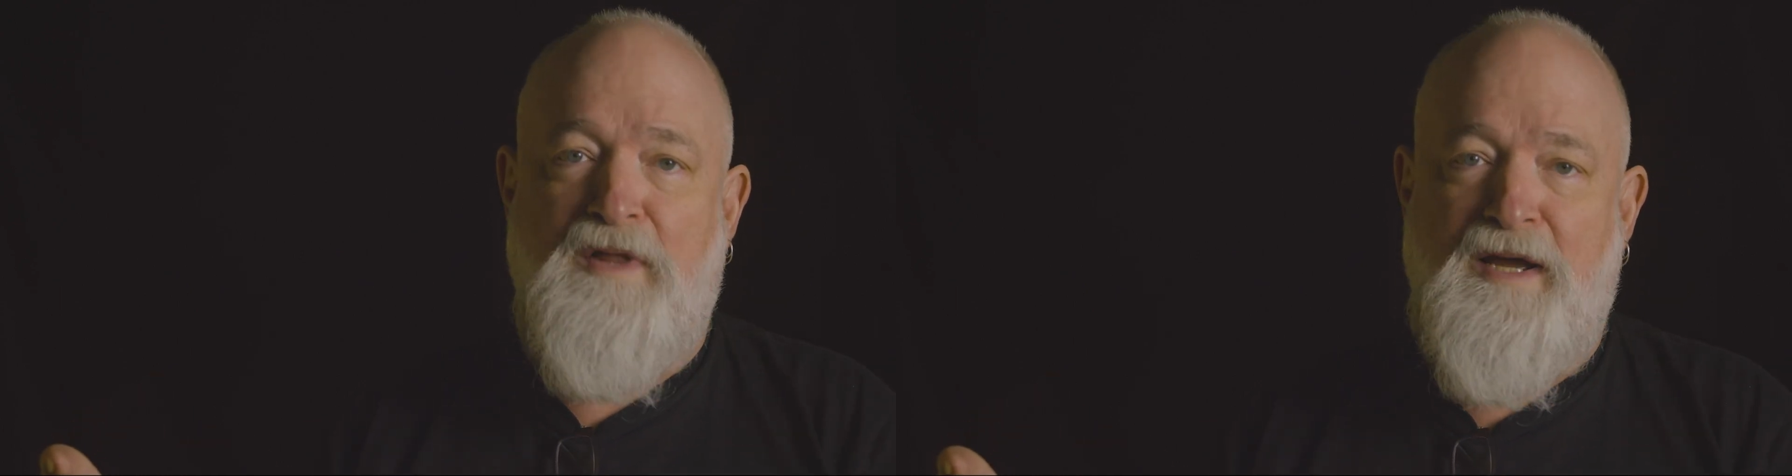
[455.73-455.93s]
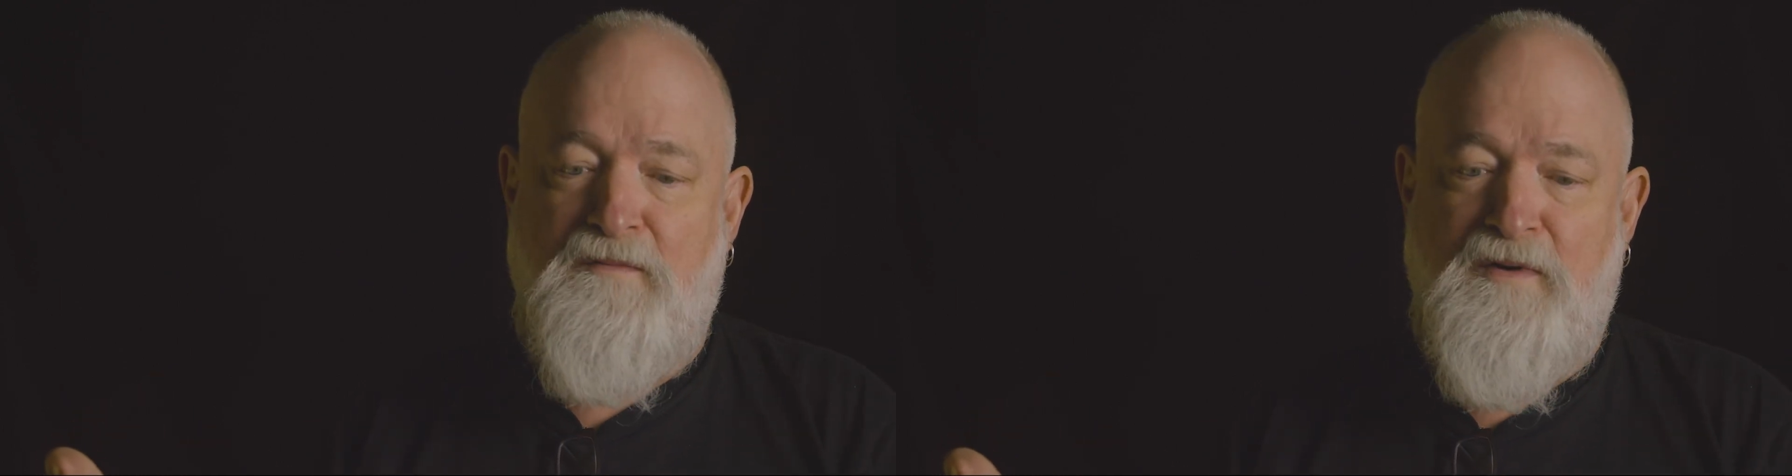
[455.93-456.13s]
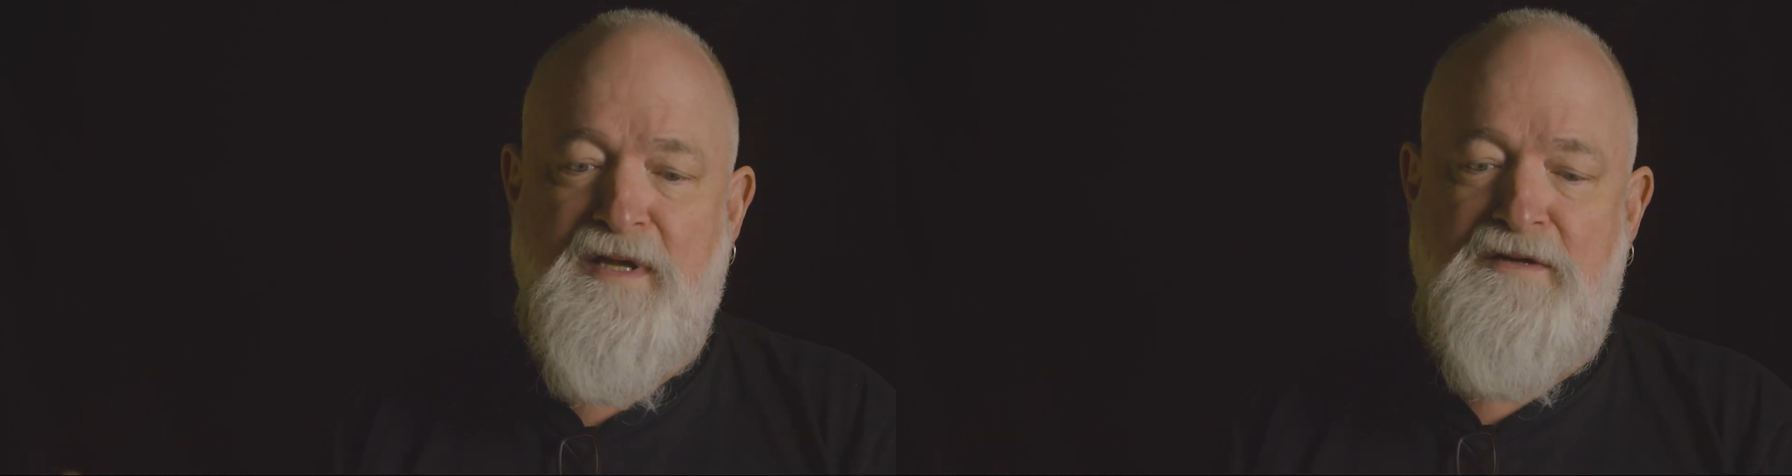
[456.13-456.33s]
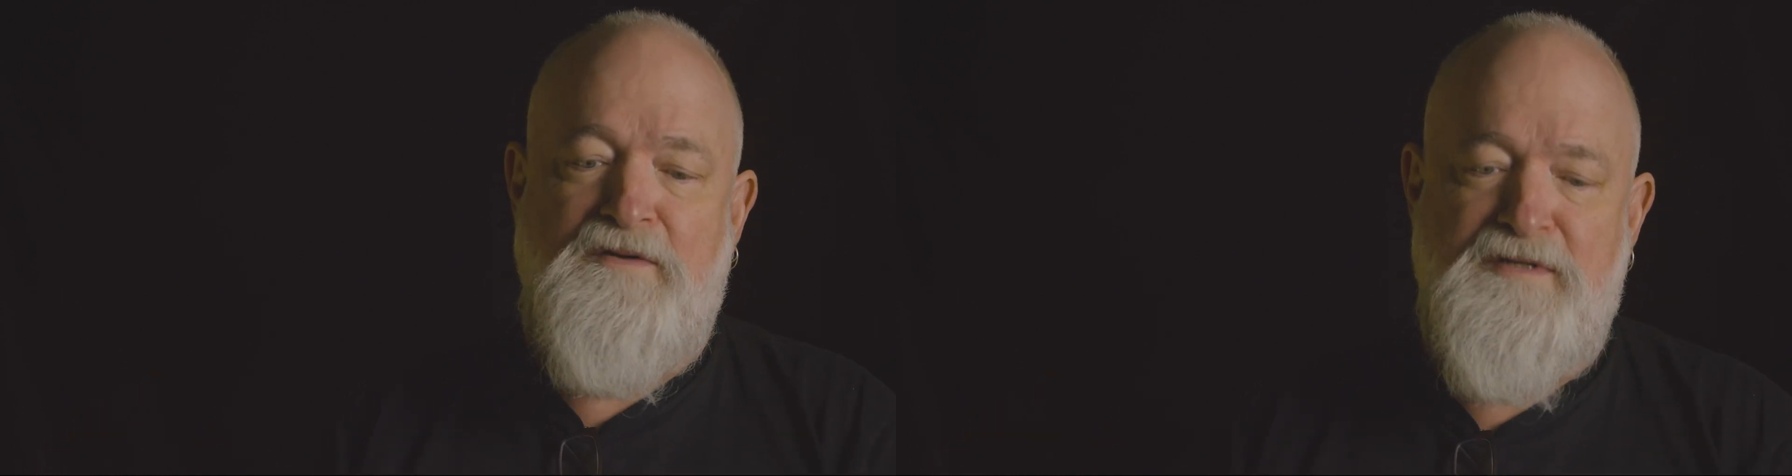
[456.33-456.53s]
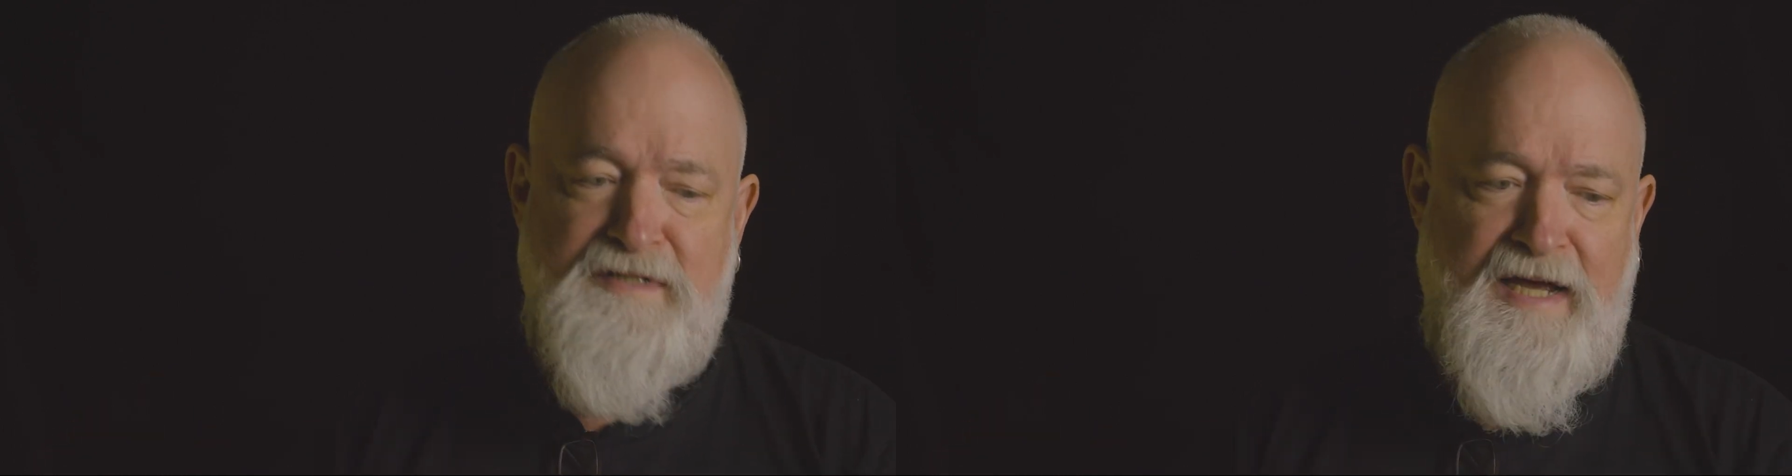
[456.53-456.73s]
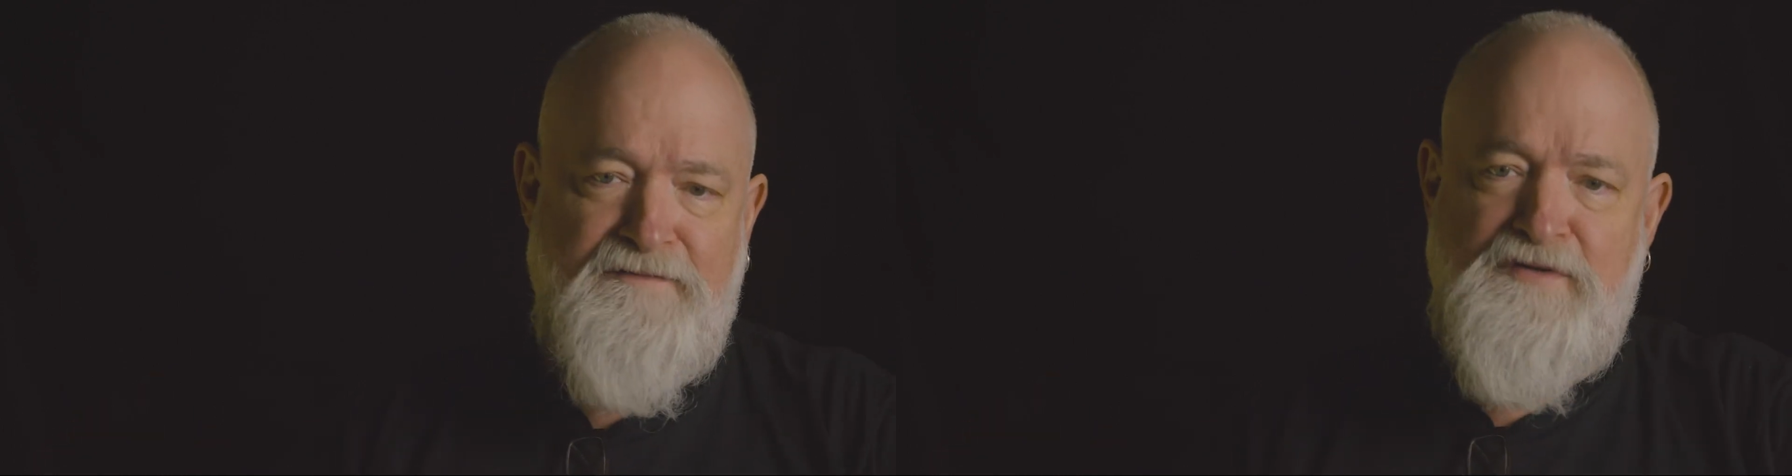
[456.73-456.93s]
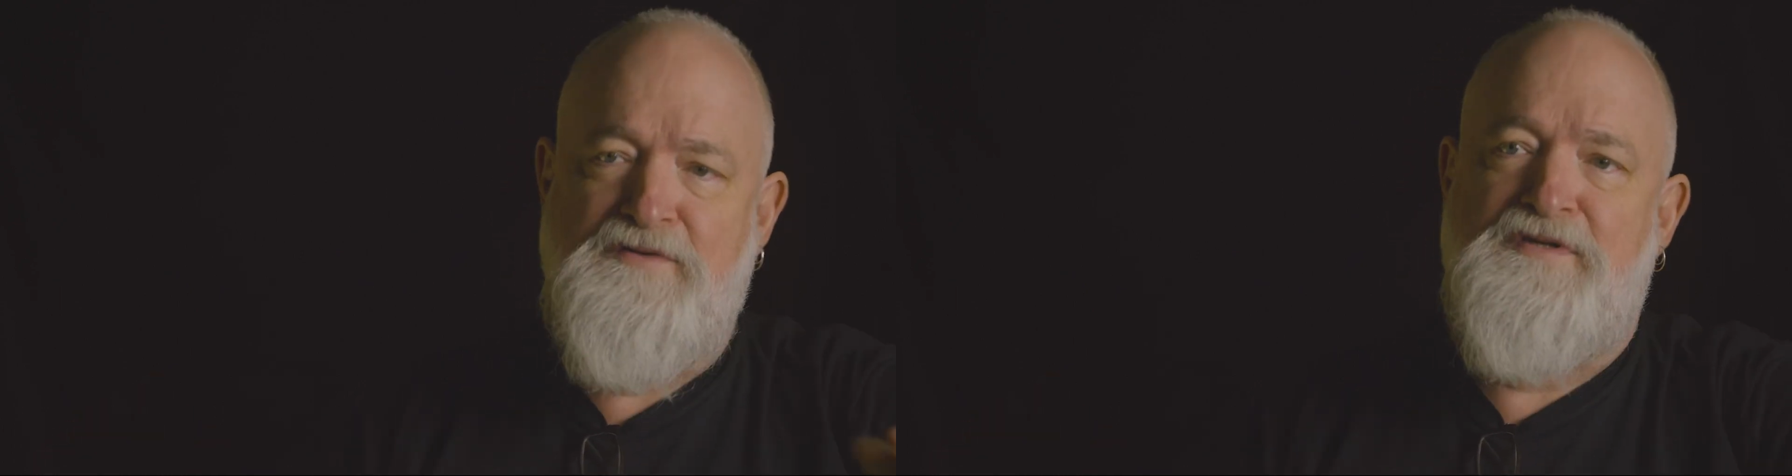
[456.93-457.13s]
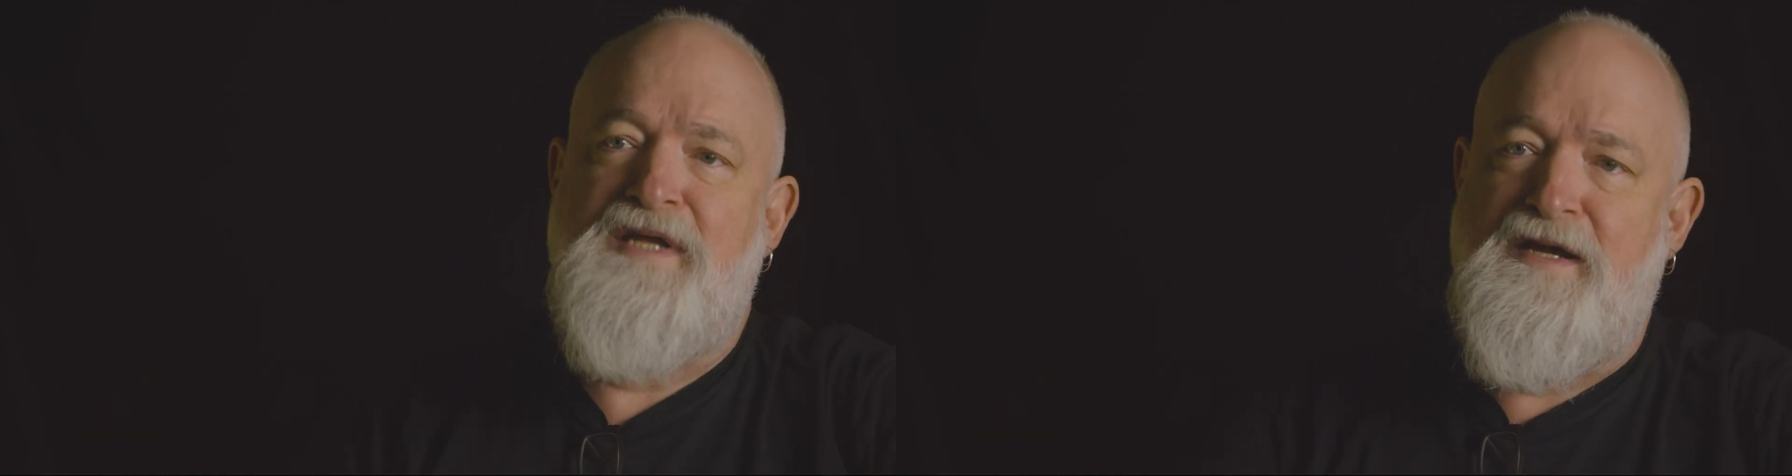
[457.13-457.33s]
Like what they do is they have
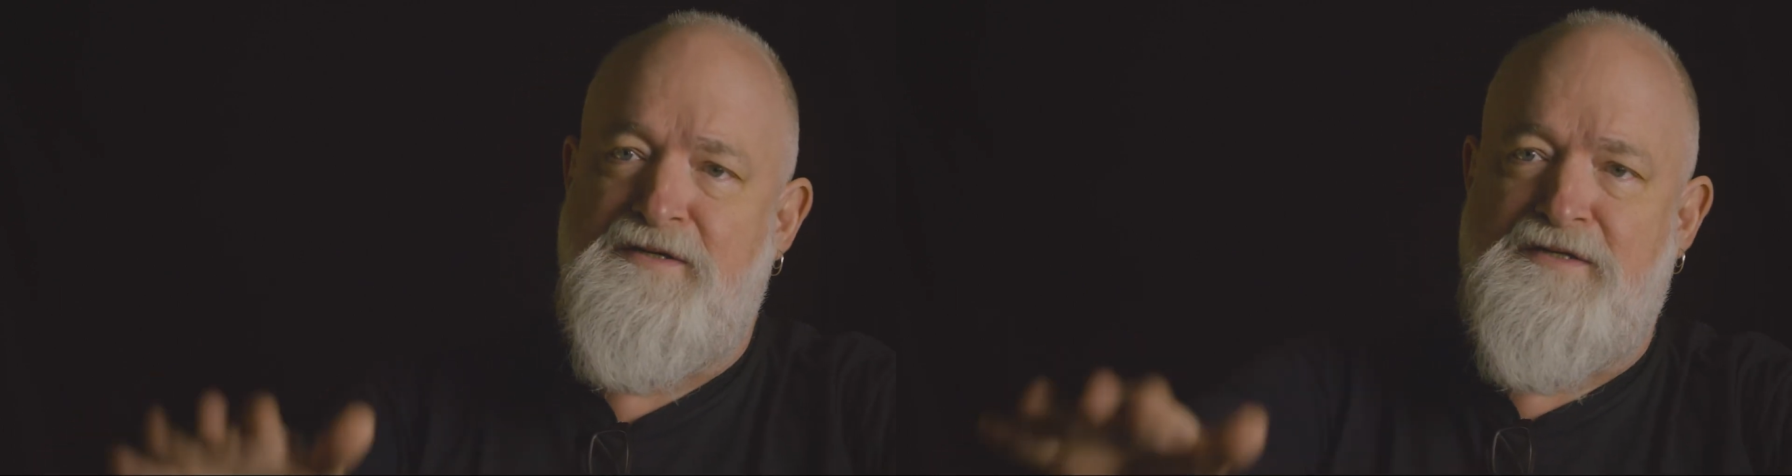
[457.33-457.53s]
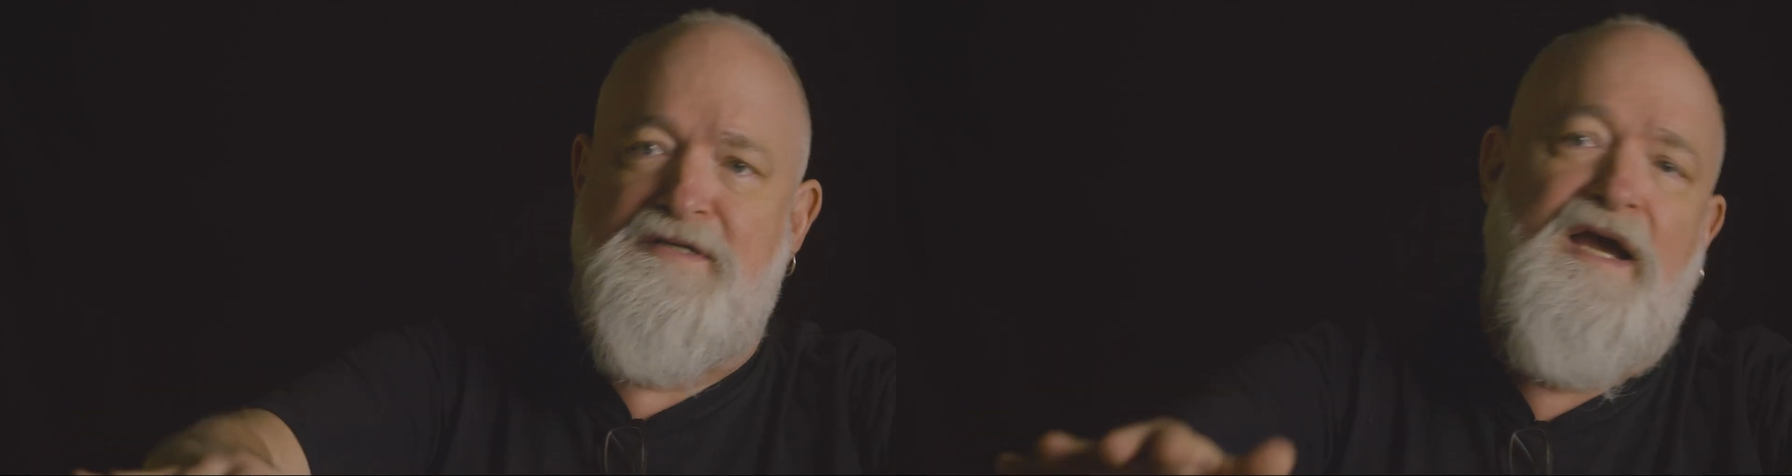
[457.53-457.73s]
2 stages